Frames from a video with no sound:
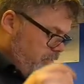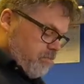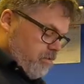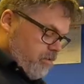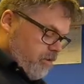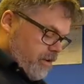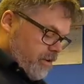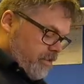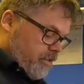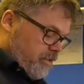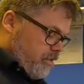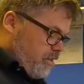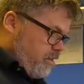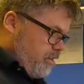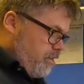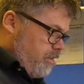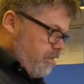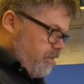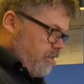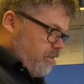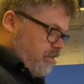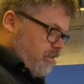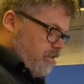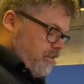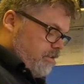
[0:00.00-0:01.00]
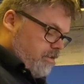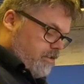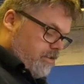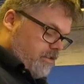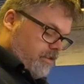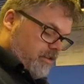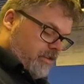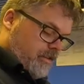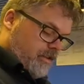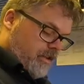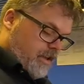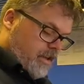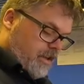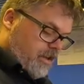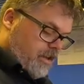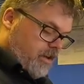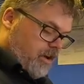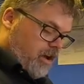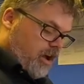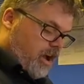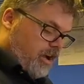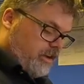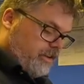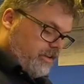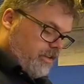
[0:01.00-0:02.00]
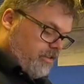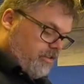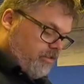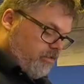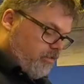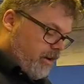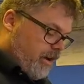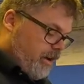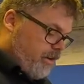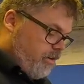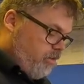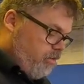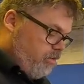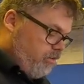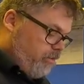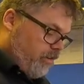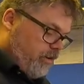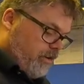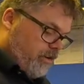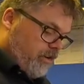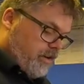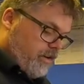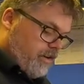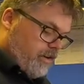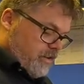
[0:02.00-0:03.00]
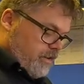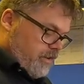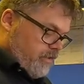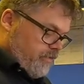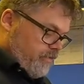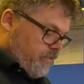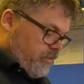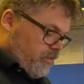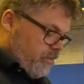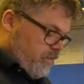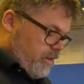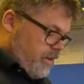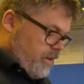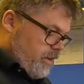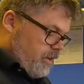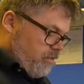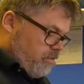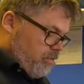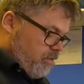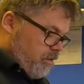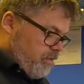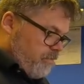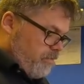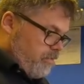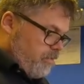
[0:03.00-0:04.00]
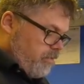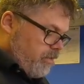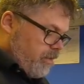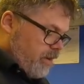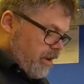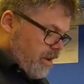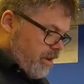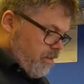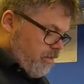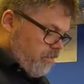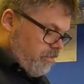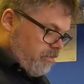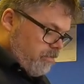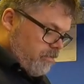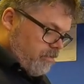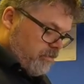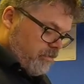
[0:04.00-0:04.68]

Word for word: Boys, I'll cock this right over. I have no idea what I'm doing now.